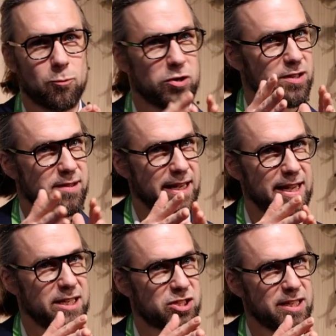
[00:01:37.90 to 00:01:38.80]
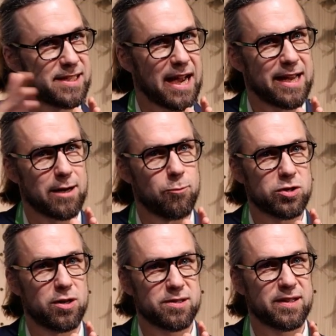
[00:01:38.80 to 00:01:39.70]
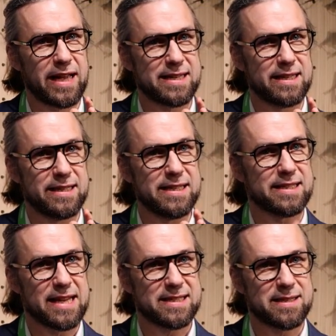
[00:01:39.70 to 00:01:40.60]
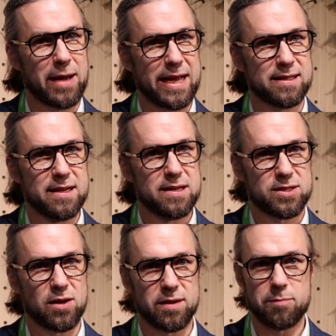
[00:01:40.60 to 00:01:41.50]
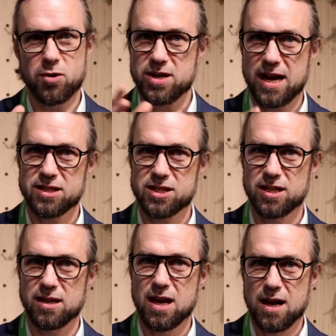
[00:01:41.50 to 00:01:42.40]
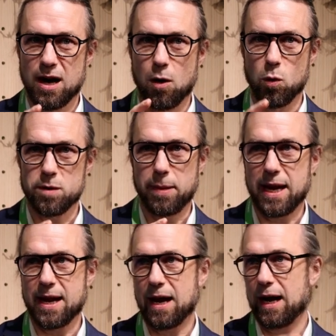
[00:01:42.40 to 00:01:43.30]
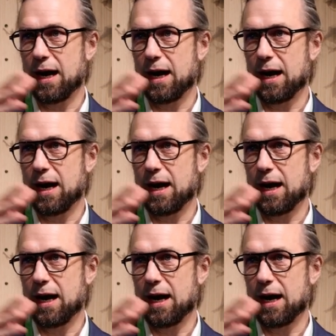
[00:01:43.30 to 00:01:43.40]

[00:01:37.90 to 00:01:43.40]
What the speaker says: with each design I would also get a yield estimate, so the production would be